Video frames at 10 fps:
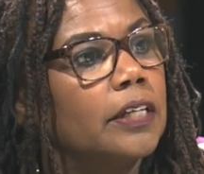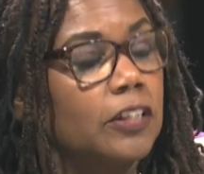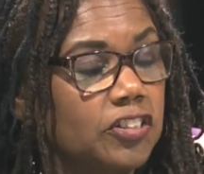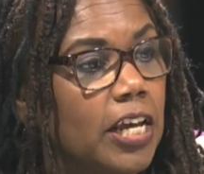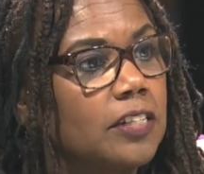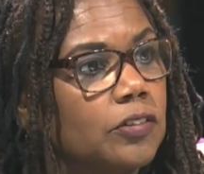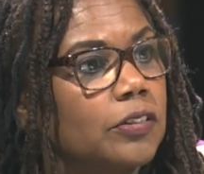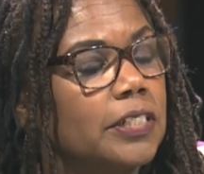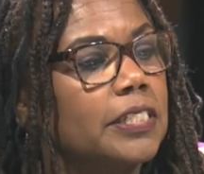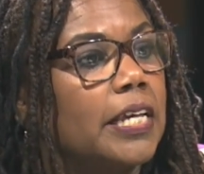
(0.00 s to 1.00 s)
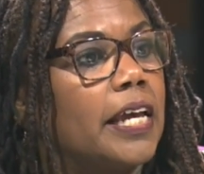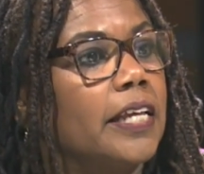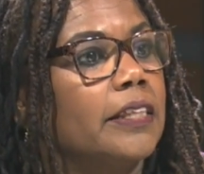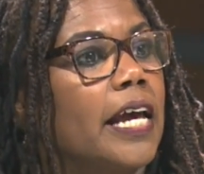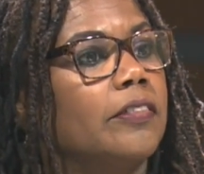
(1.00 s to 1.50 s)
eh, the chancellor, is
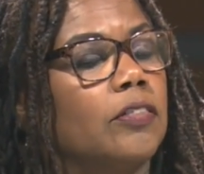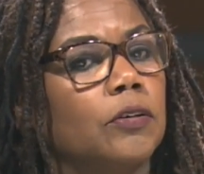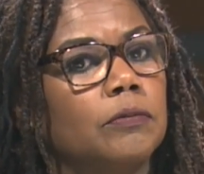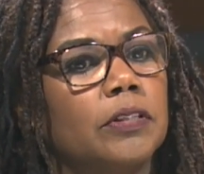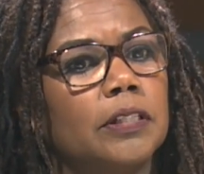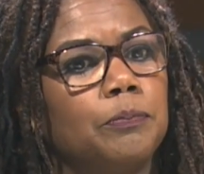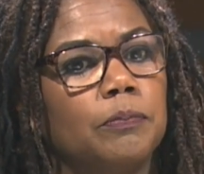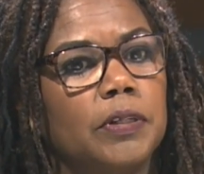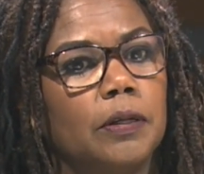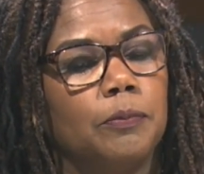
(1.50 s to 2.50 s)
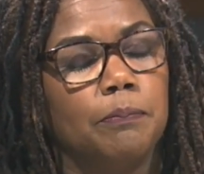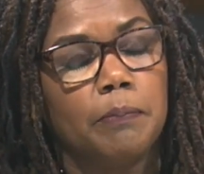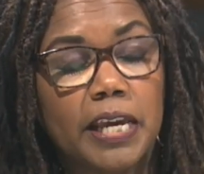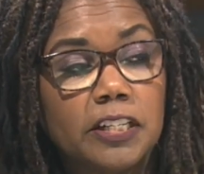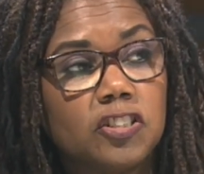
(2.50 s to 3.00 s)
saying that the, the
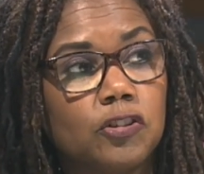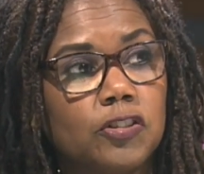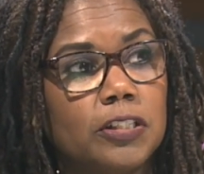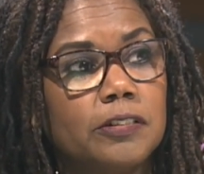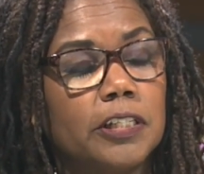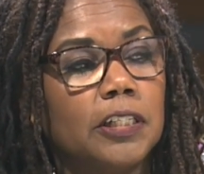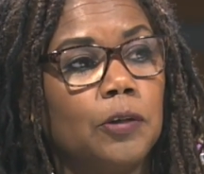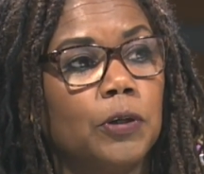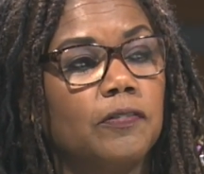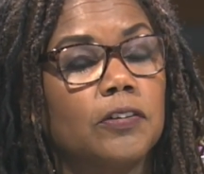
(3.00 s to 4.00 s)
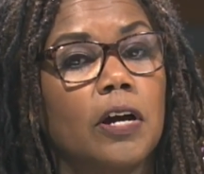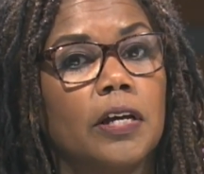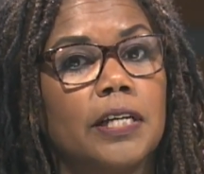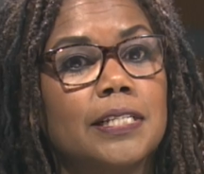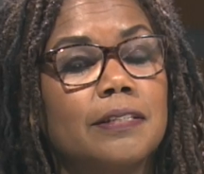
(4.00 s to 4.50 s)
main issue she's dealing with
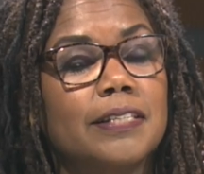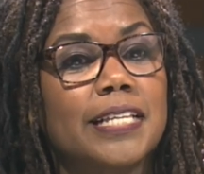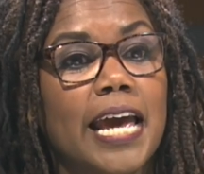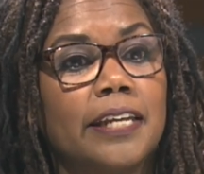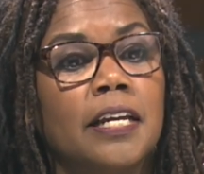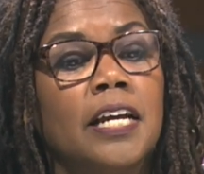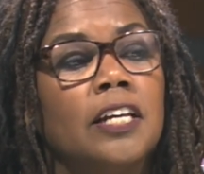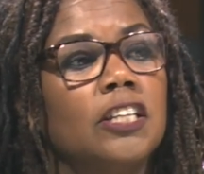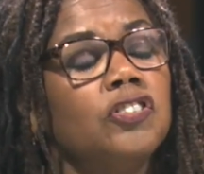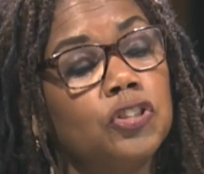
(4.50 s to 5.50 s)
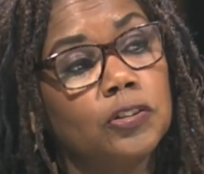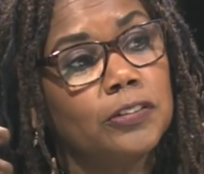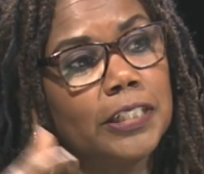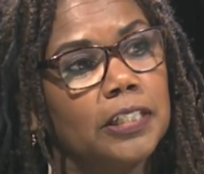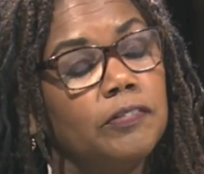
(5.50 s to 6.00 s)
is that these
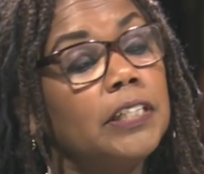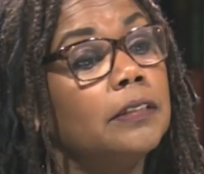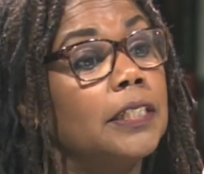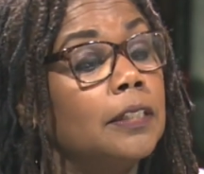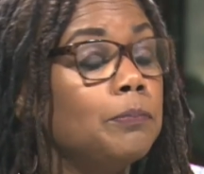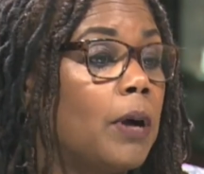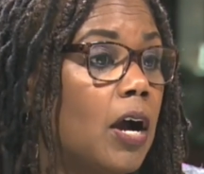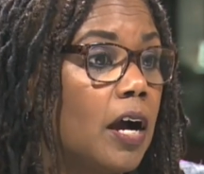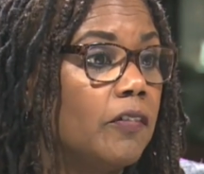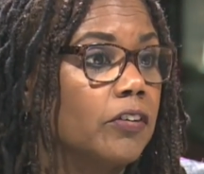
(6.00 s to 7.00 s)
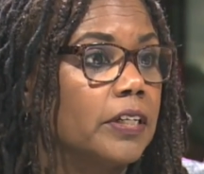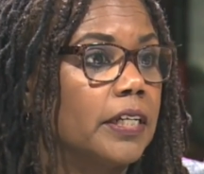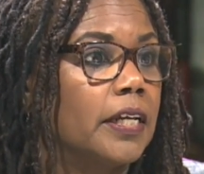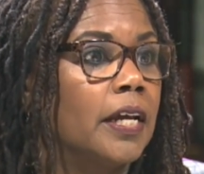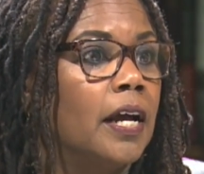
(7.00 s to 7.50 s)
children are living in
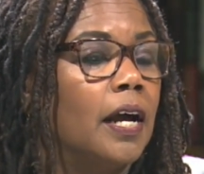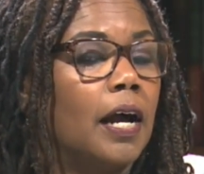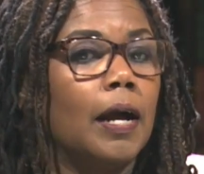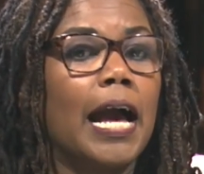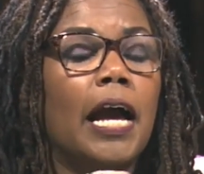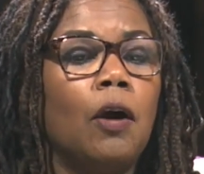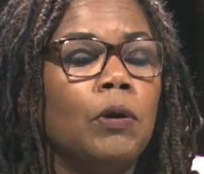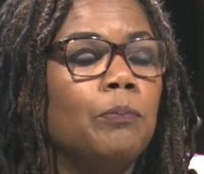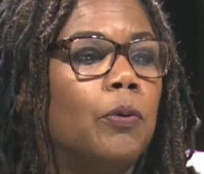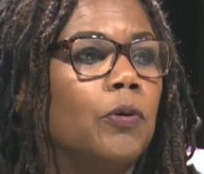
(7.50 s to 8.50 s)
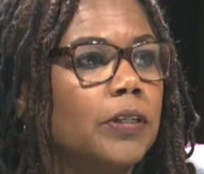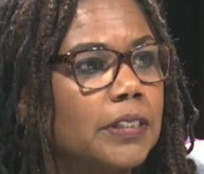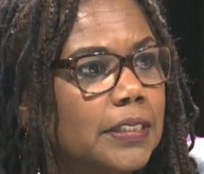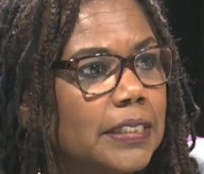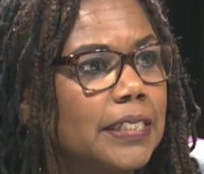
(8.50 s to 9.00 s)
poverty. How
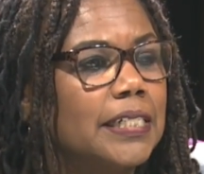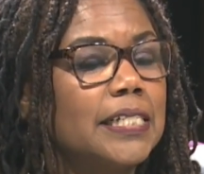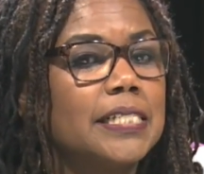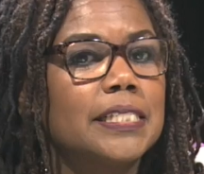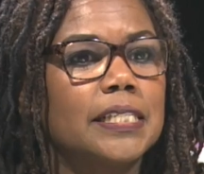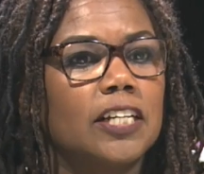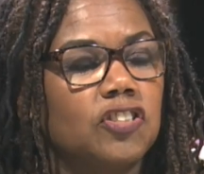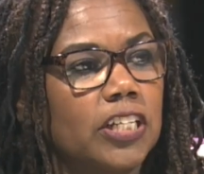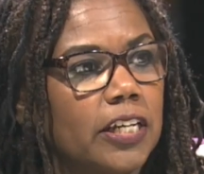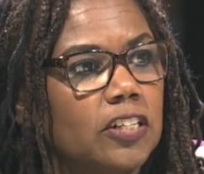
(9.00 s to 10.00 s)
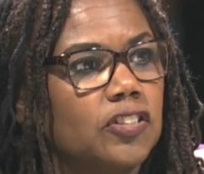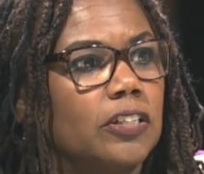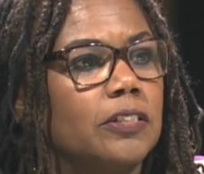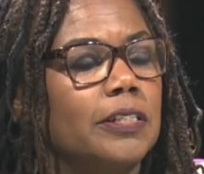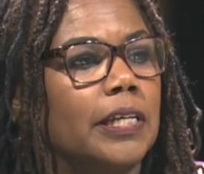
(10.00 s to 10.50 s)
important is
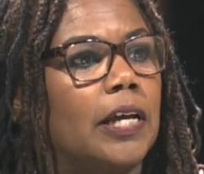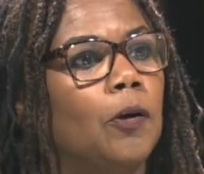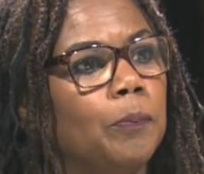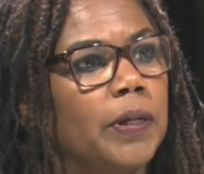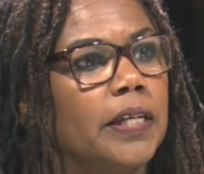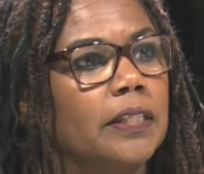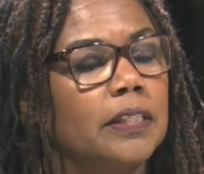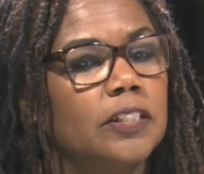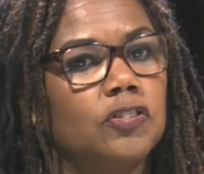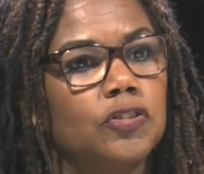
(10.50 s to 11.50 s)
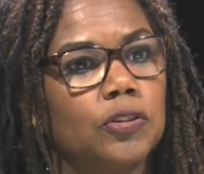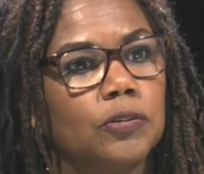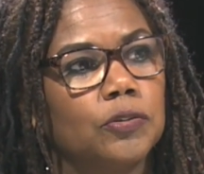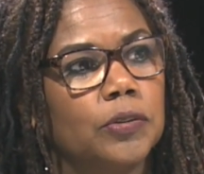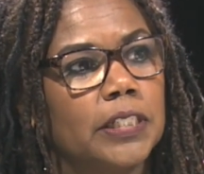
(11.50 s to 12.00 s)
education to helping these
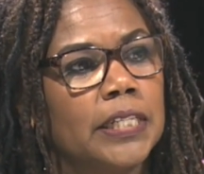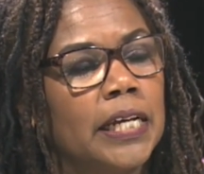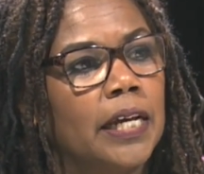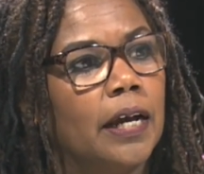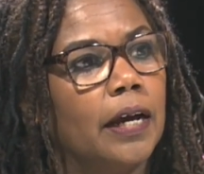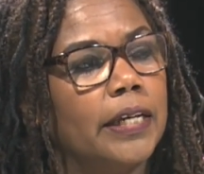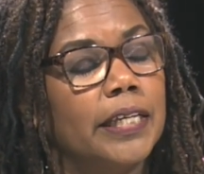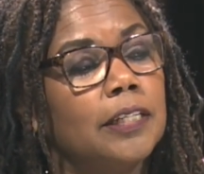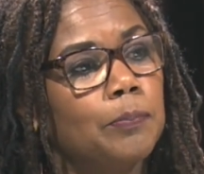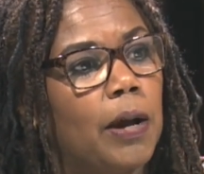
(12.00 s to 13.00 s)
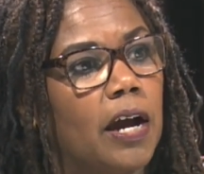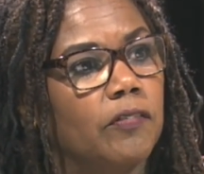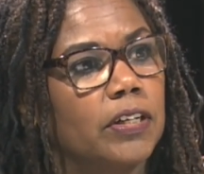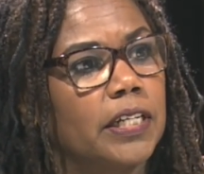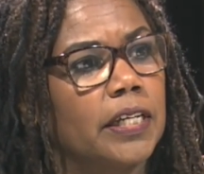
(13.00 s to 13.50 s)
children in
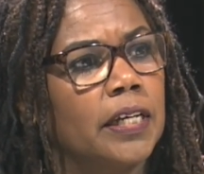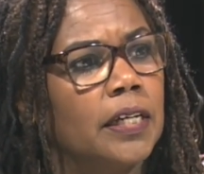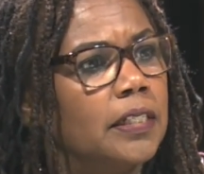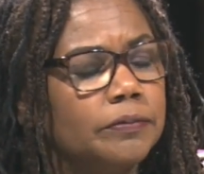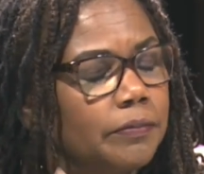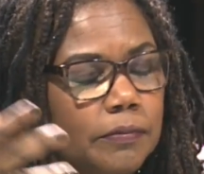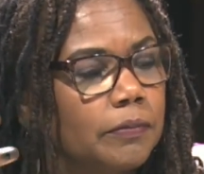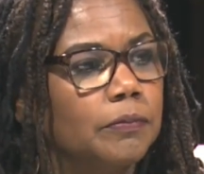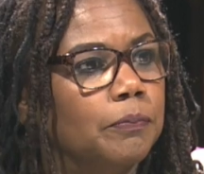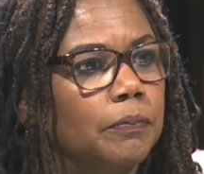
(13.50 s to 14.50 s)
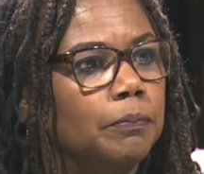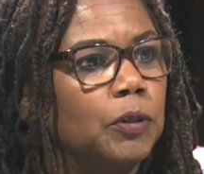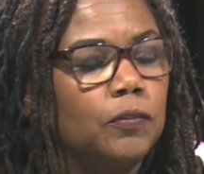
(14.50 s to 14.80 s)
poverty? It is